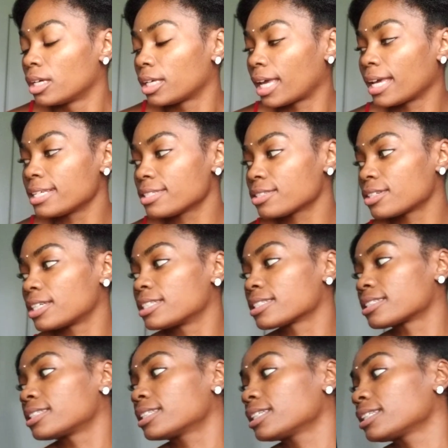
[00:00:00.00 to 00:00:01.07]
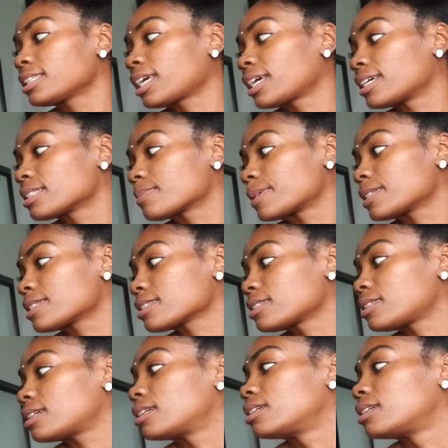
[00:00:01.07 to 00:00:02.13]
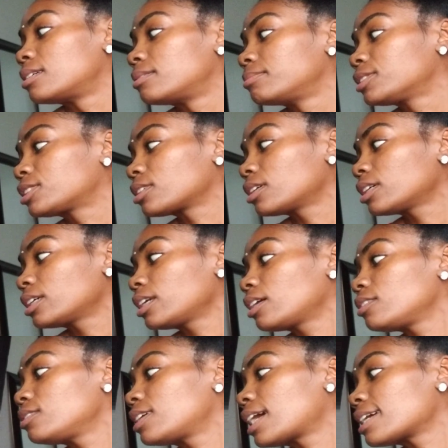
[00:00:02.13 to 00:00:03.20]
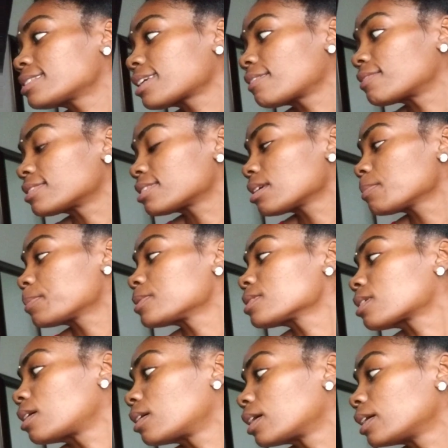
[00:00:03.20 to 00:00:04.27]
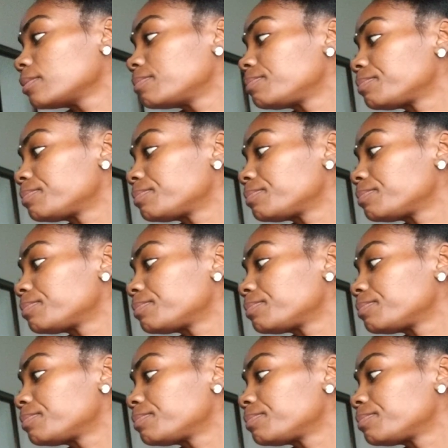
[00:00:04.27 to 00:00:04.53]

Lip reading: Cancer is looking like, especially starting out, you guys have the Temperance card